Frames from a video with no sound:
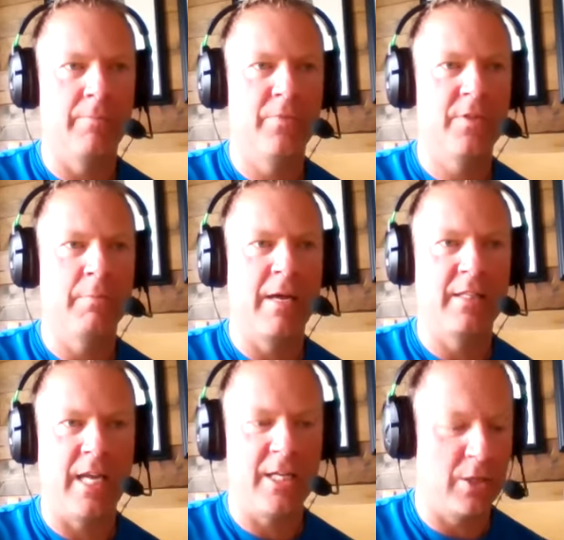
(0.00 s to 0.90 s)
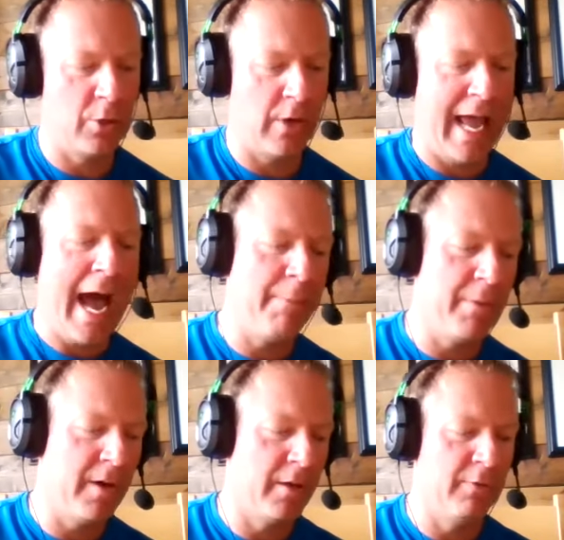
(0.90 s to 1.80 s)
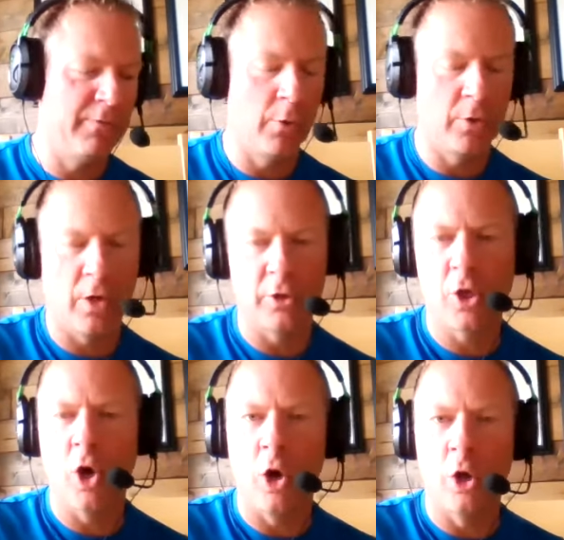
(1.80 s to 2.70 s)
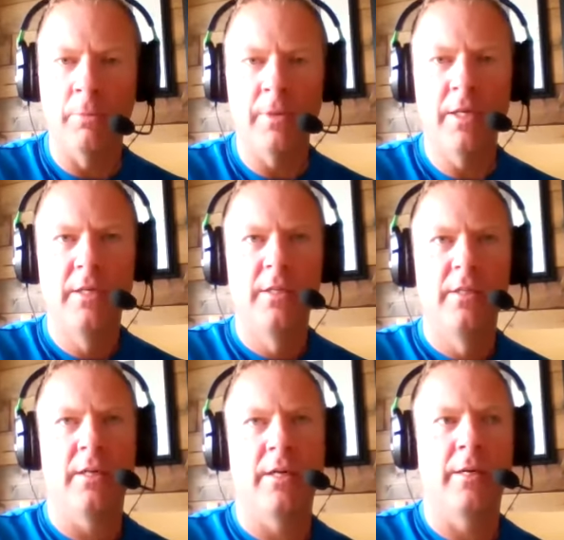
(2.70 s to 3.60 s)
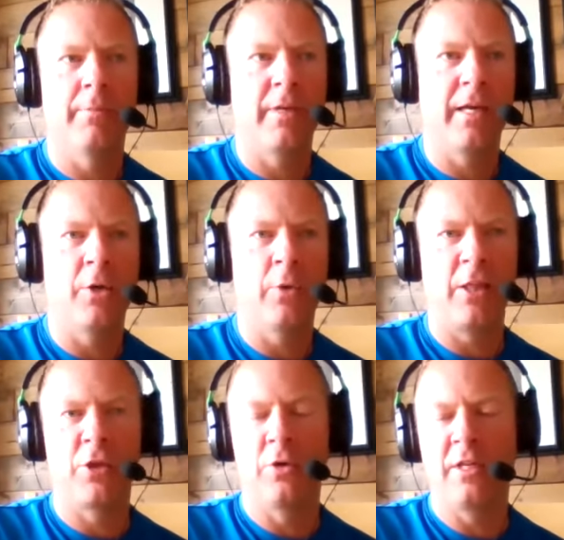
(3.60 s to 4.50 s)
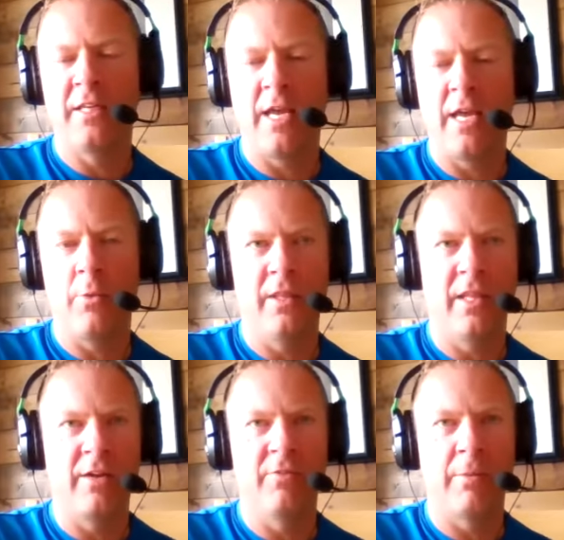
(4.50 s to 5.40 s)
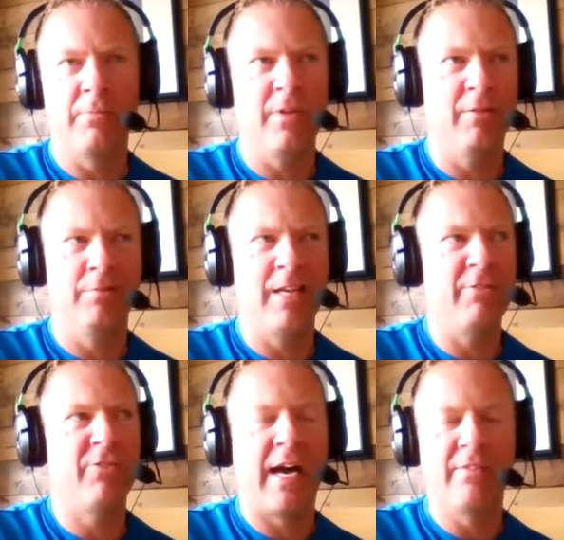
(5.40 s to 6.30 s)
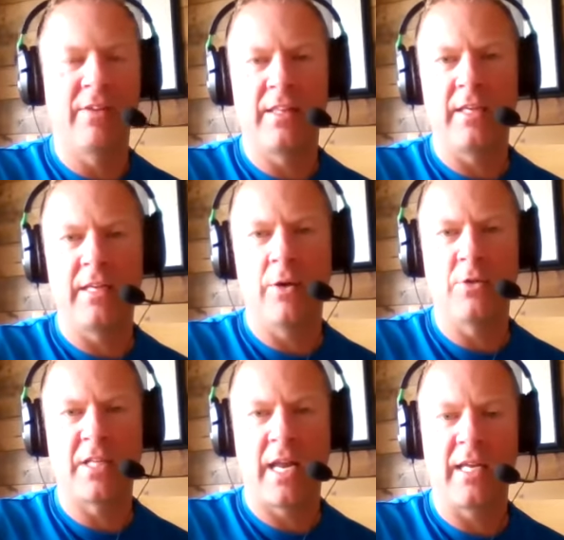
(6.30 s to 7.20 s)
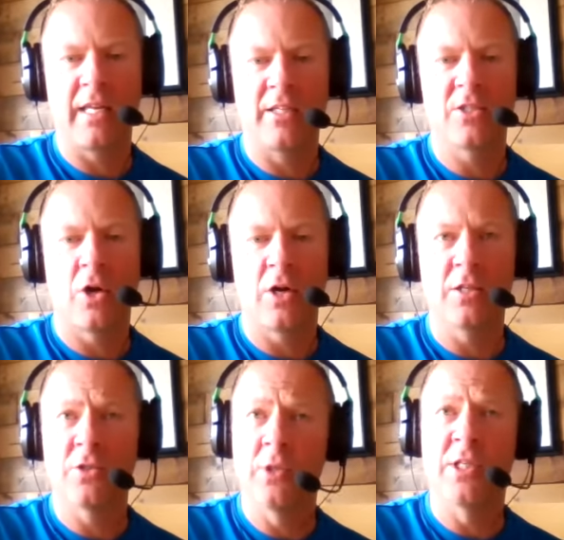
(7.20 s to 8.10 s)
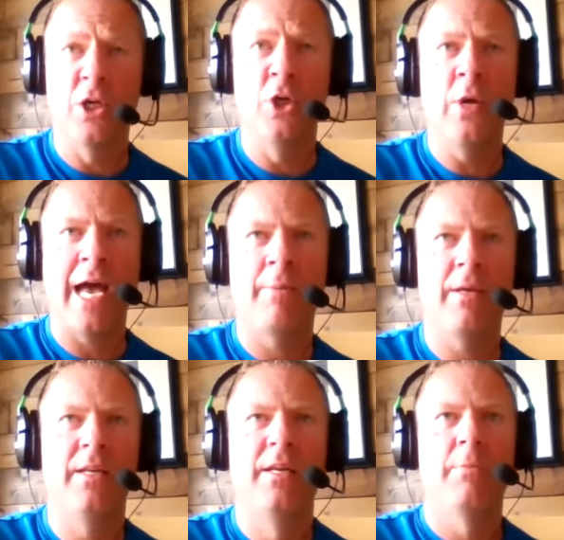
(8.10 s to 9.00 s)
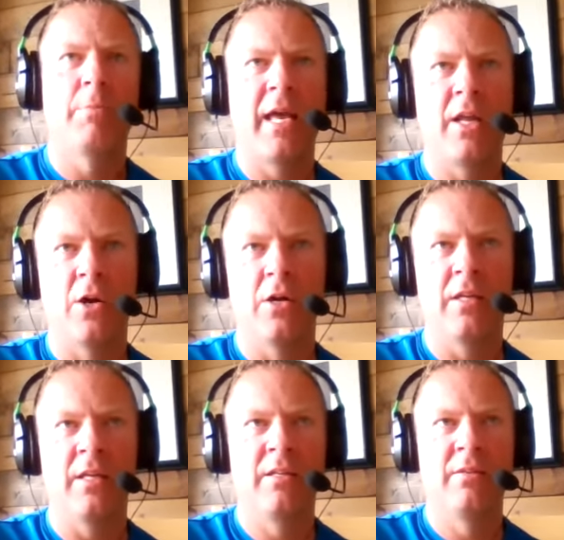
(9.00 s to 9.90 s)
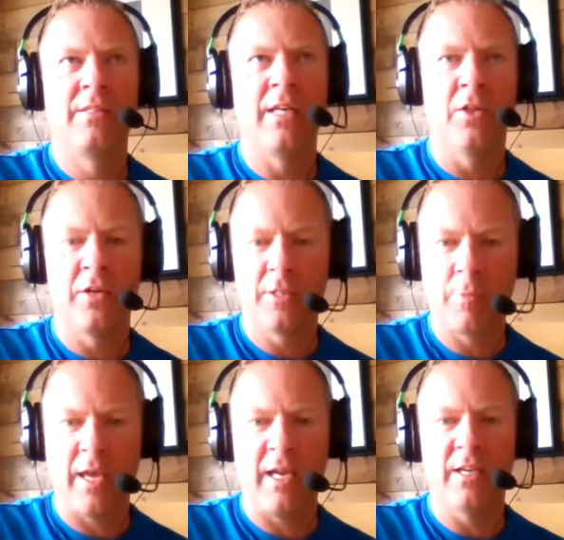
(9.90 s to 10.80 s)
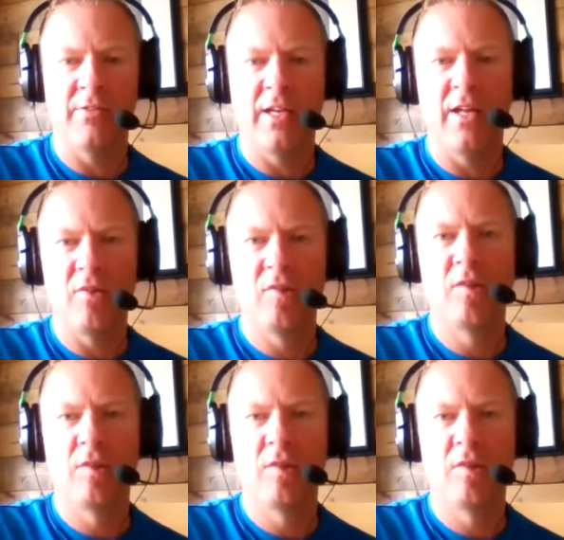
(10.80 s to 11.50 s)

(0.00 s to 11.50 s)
meditation through an app on the phone called Calm. Got a great 30-day one that I'm on day 5, I think now, just kind of getting started. So it's a new habit, but I can already tell that it's paying dividends.